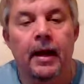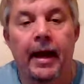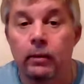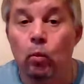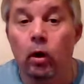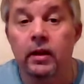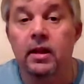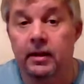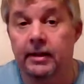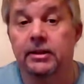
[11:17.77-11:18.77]
And one of the
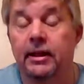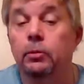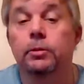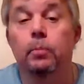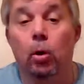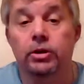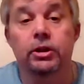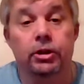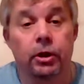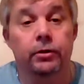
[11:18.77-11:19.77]
things that he was most
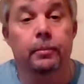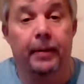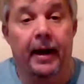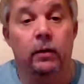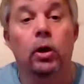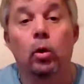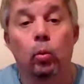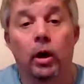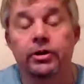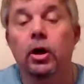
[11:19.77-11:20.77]
concerned about
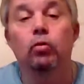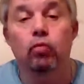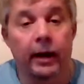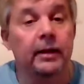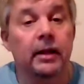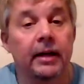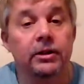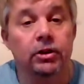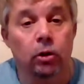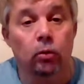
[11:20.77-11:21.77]
was
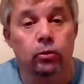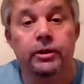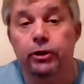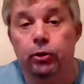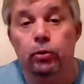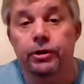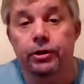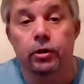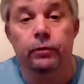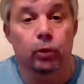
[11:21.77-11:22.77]
recognizing soldiers that truly
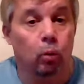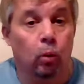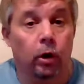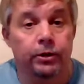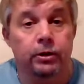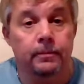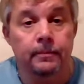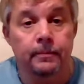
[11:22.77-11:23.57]
deserved awards.